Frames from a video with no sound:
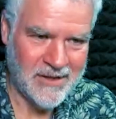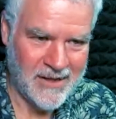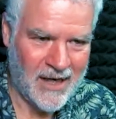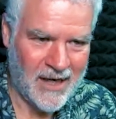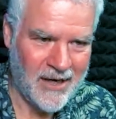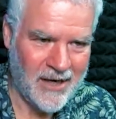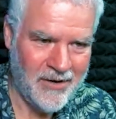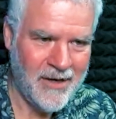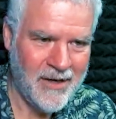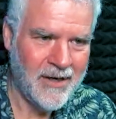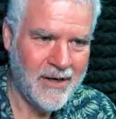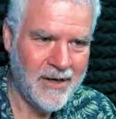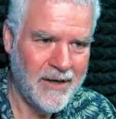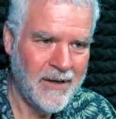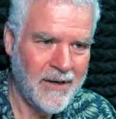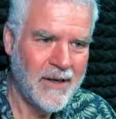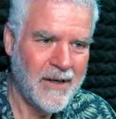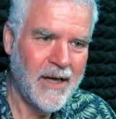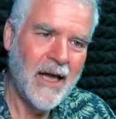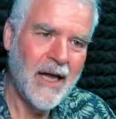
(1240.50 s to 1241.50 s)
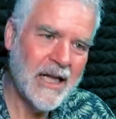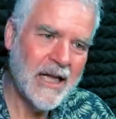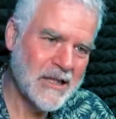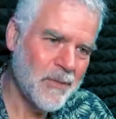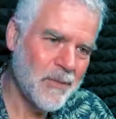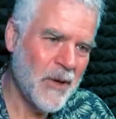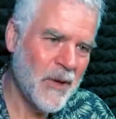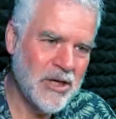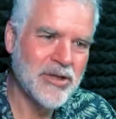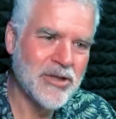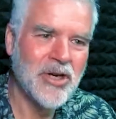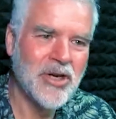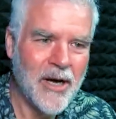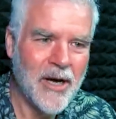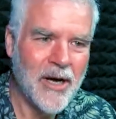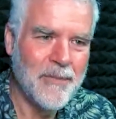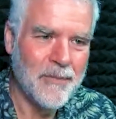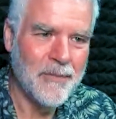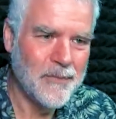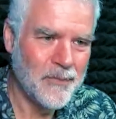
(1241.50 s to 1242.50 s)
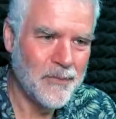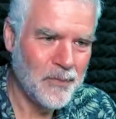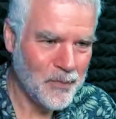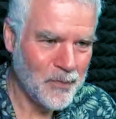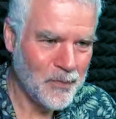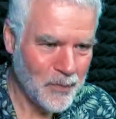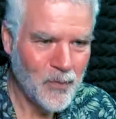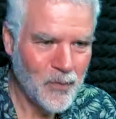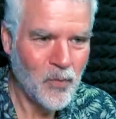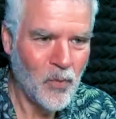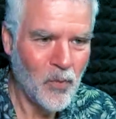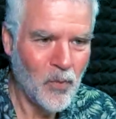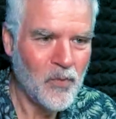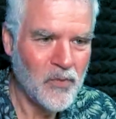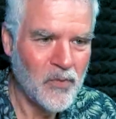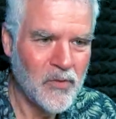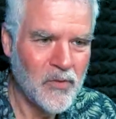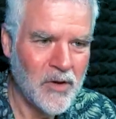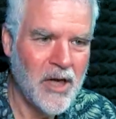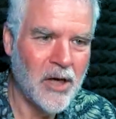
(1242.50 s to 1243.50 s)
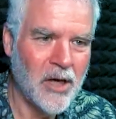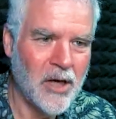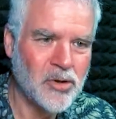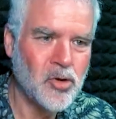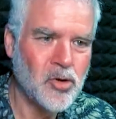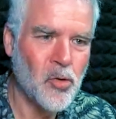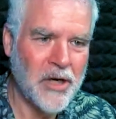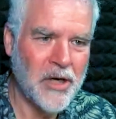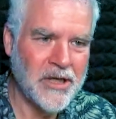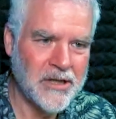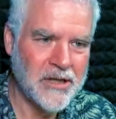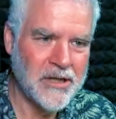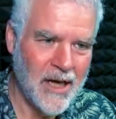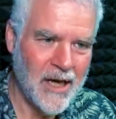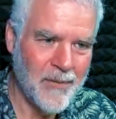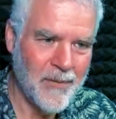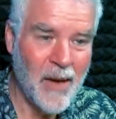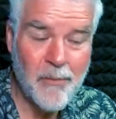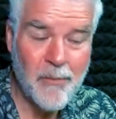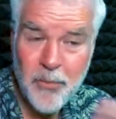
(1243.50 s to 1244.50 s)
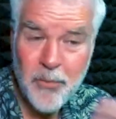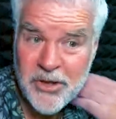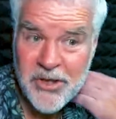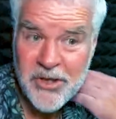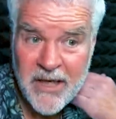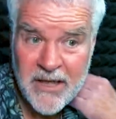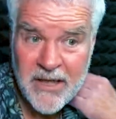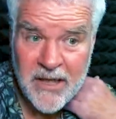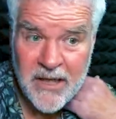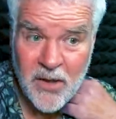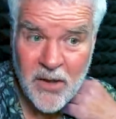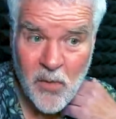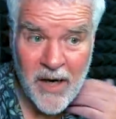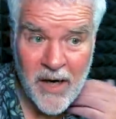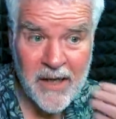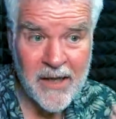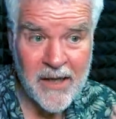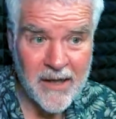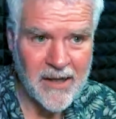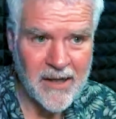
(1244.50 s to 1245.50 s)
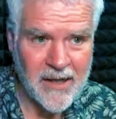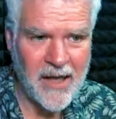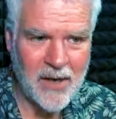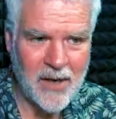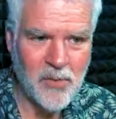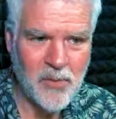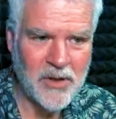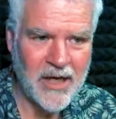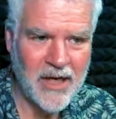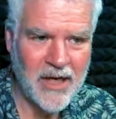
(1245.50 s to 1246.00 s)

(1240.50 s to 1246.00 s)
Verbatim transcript: are, and spend your time, you know, talking to them and present in the way that they would